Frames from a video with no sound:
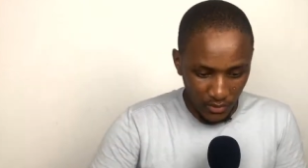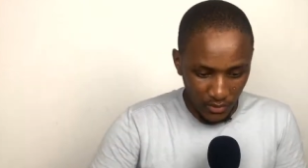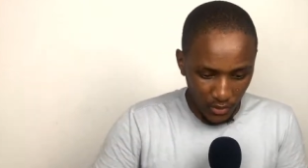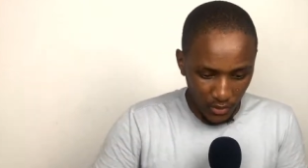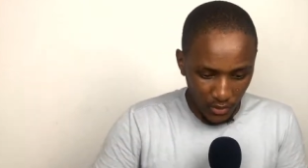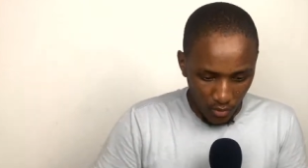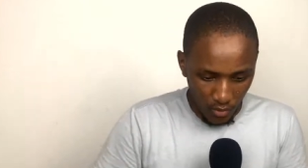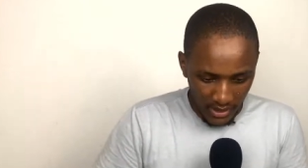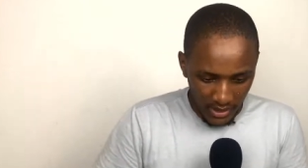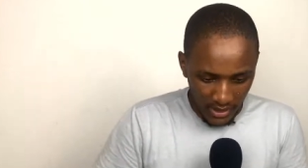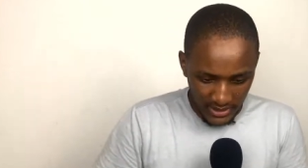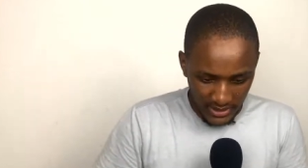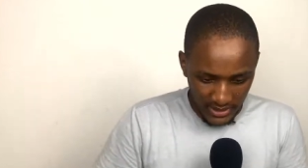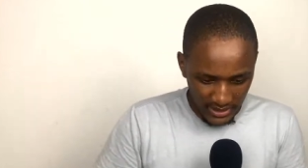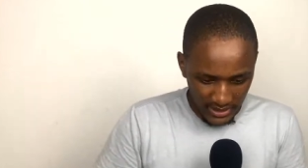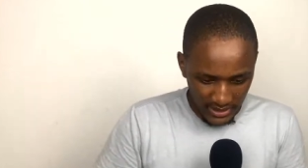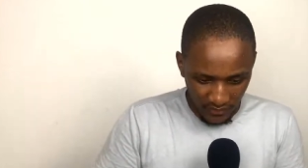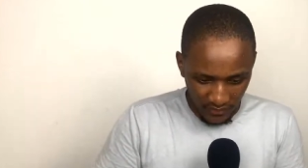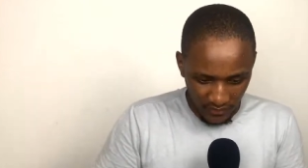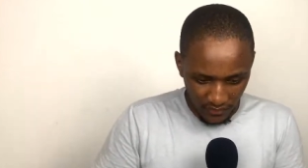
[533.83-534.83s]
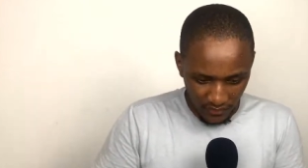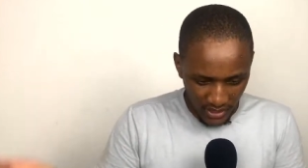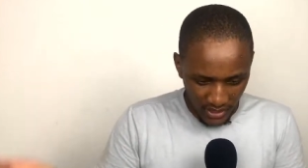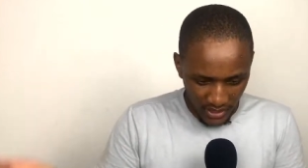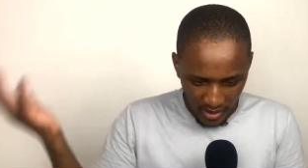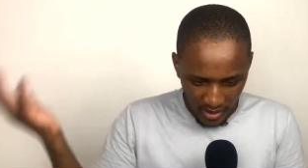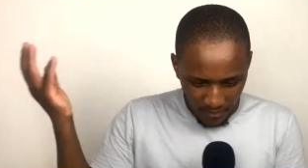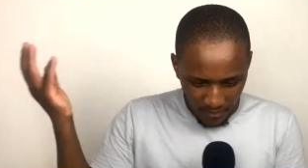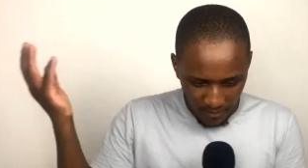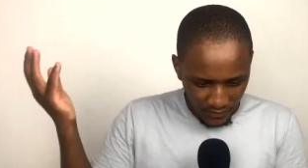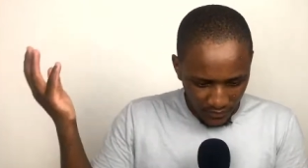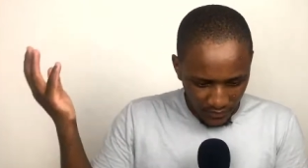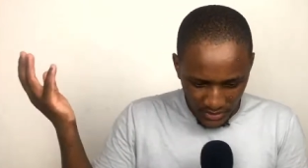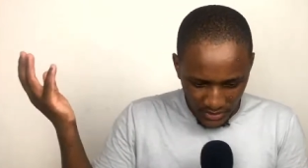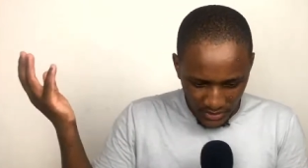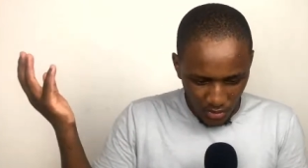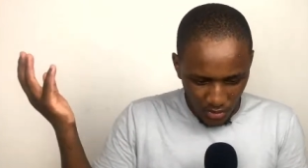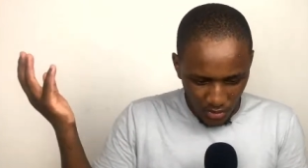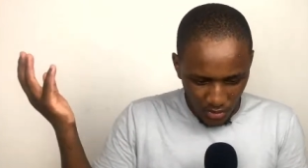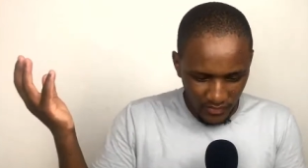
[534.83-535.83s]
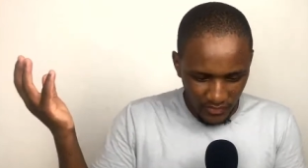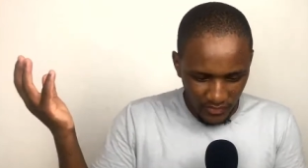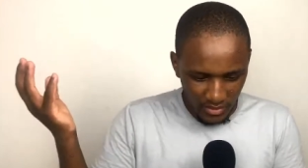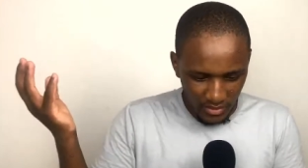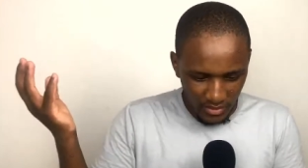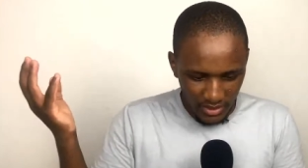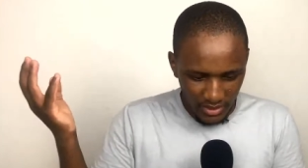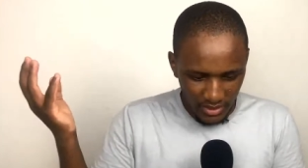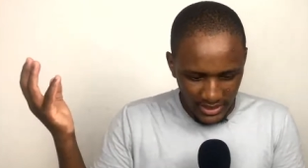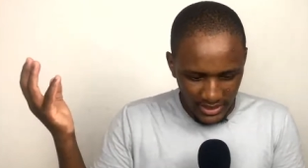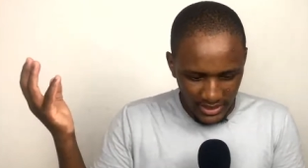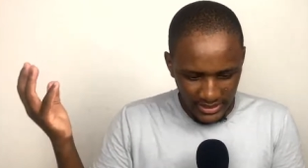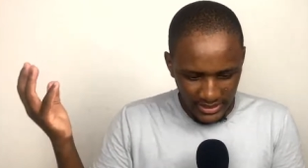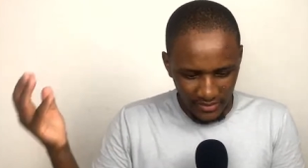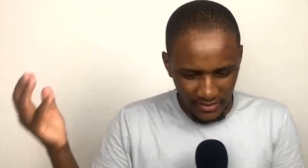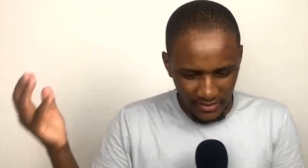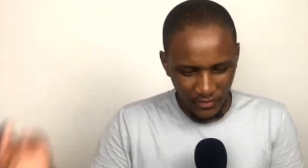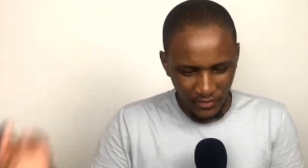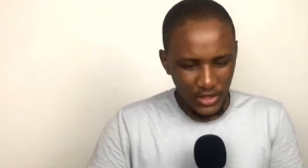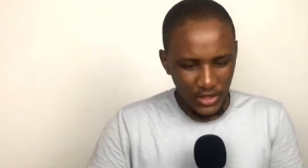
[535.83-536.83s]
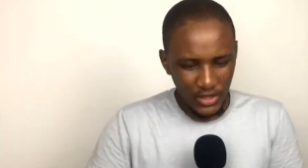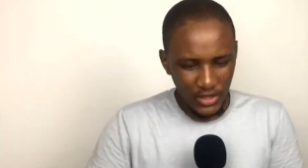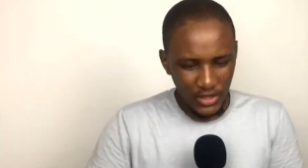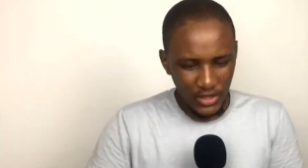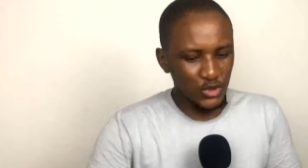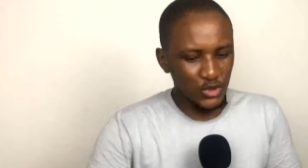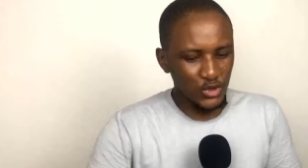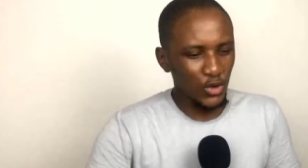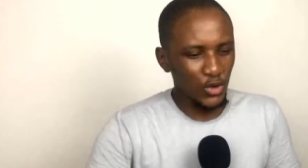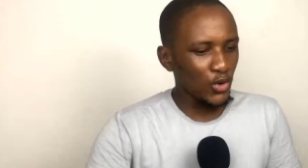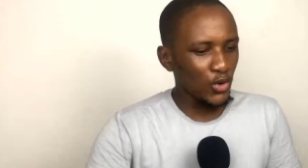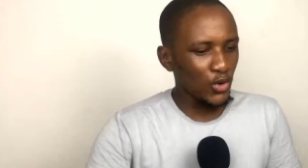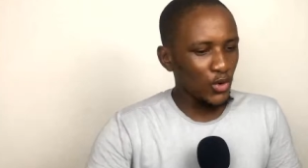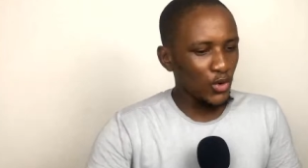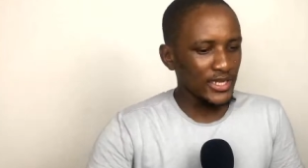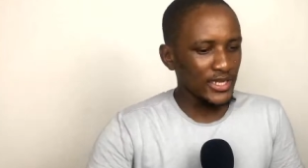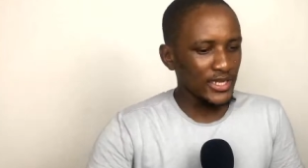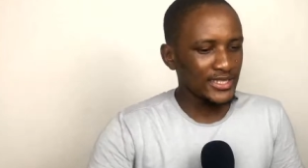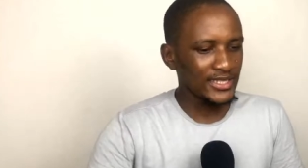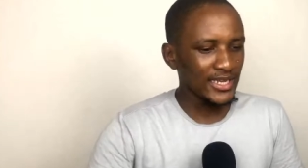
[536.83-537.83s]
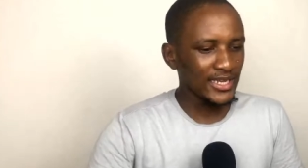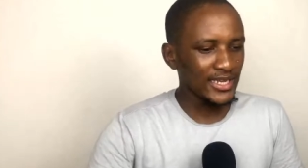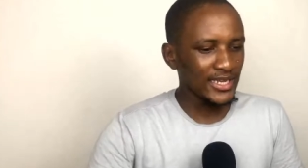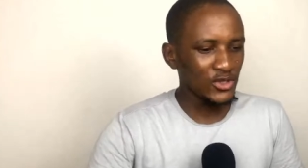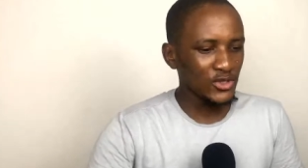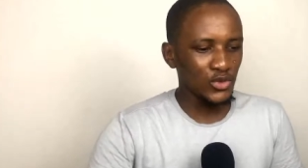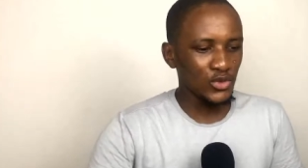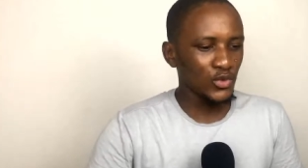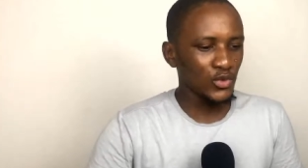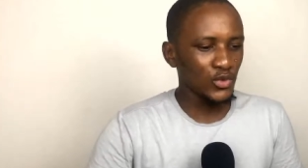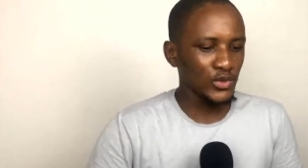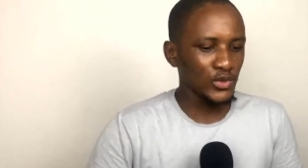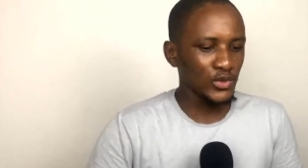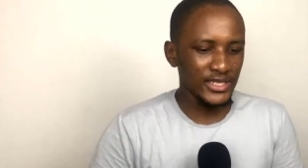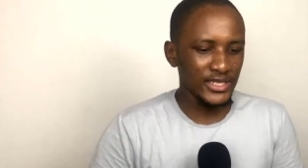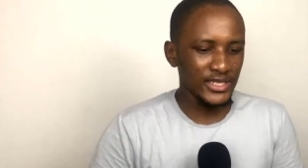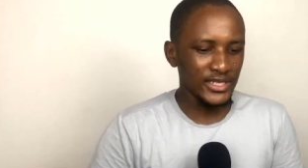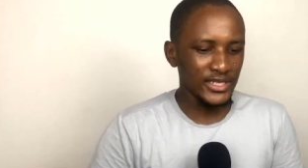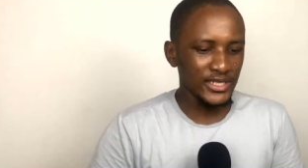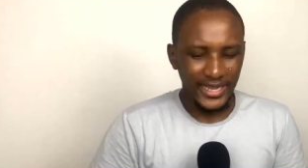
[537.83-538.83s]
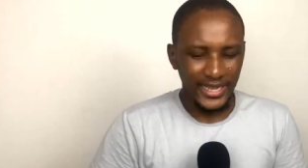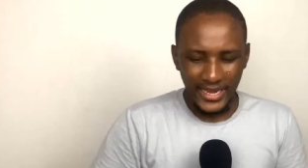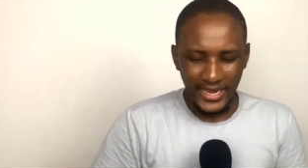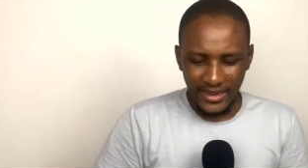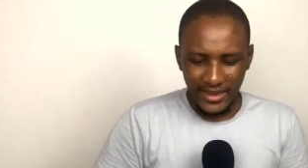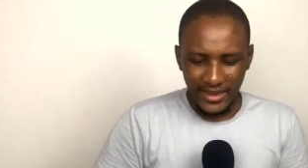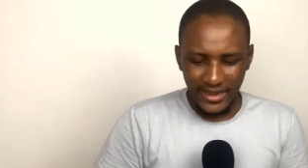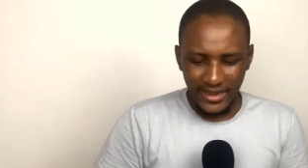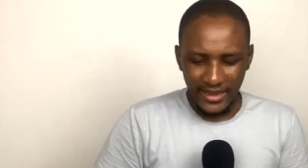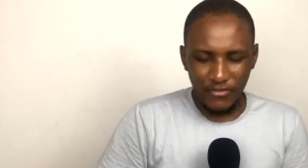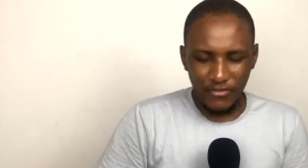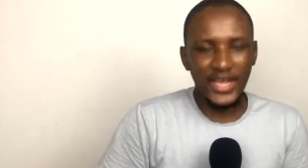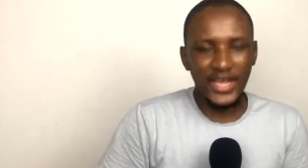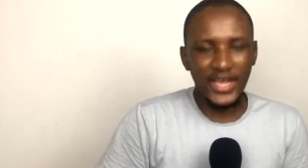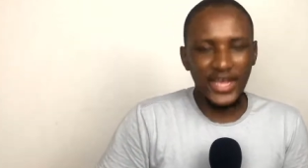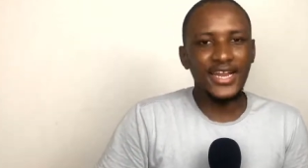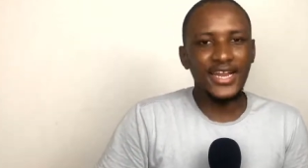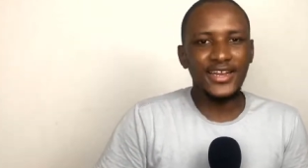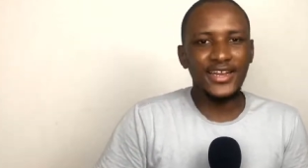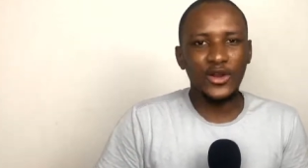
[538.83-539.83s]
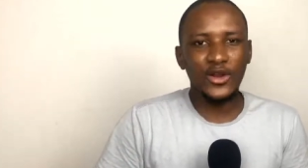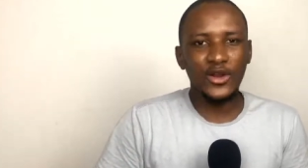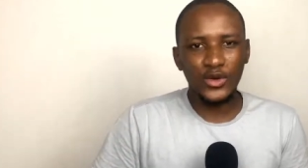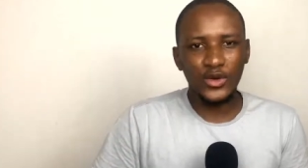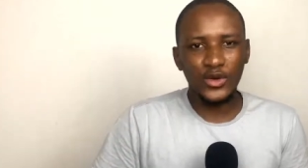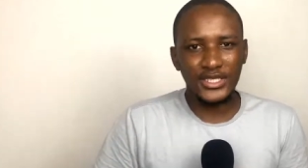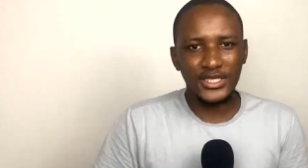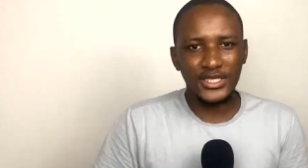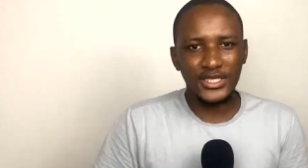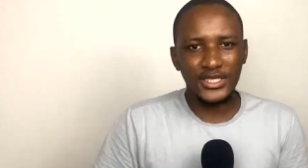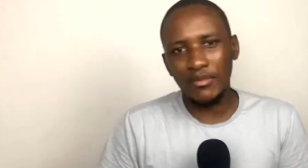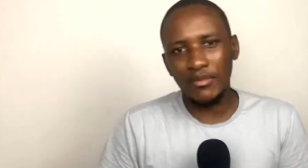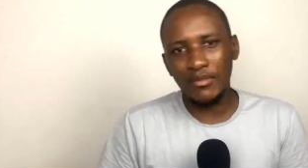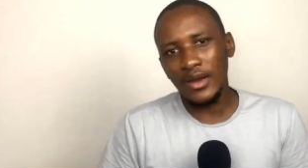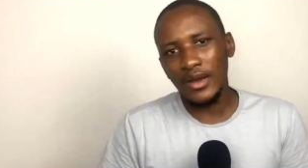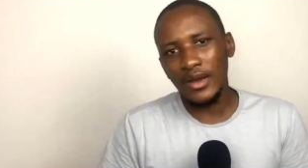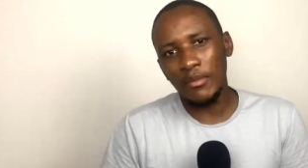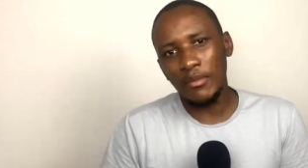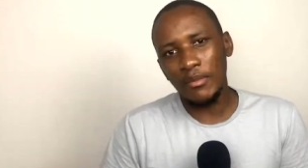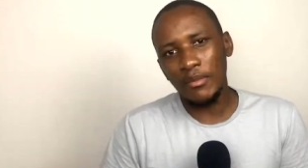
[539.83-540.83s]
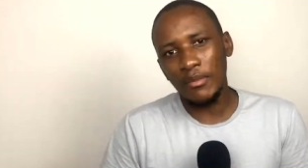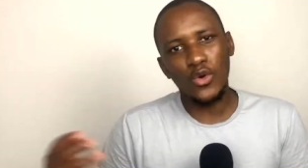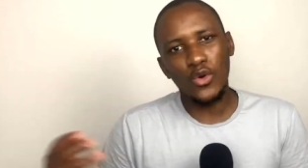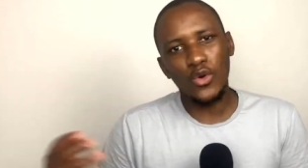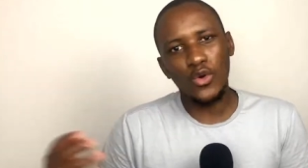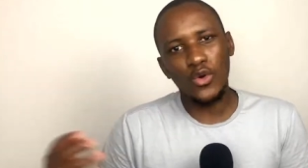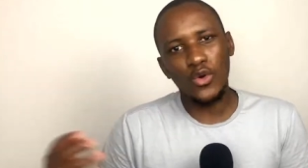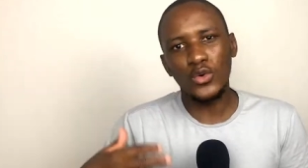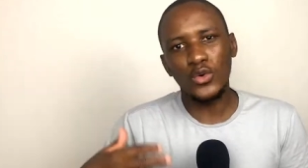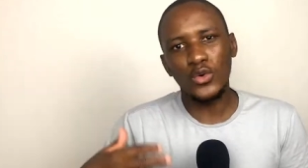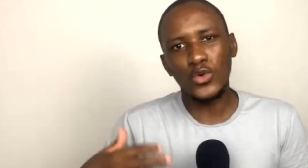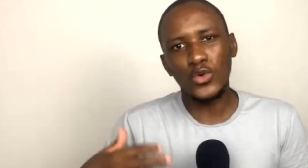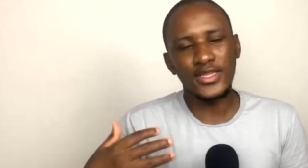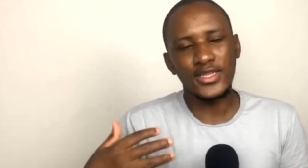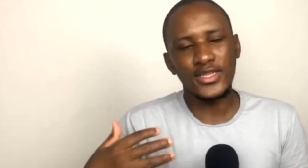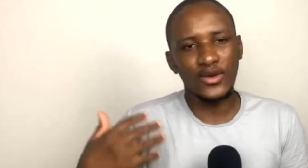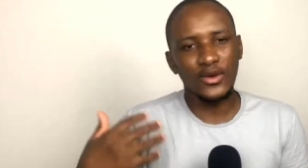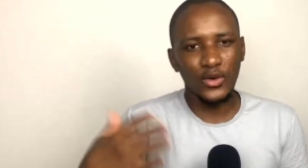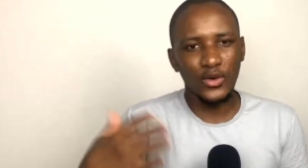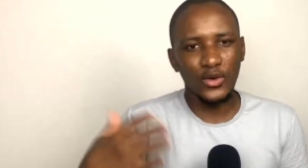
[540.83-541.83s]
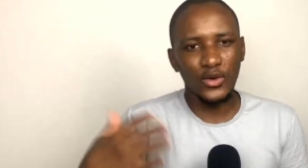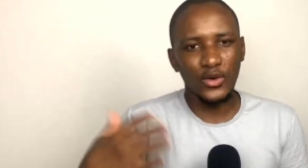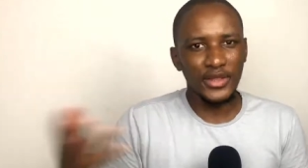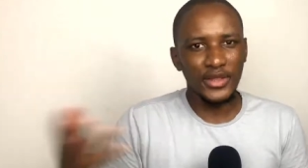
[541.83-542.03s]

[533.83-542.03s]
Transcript: kuma reserve. Yeah, he's not even in my reserve. So that tells you Guti Vele in a long term, Abo Kohli, they won't be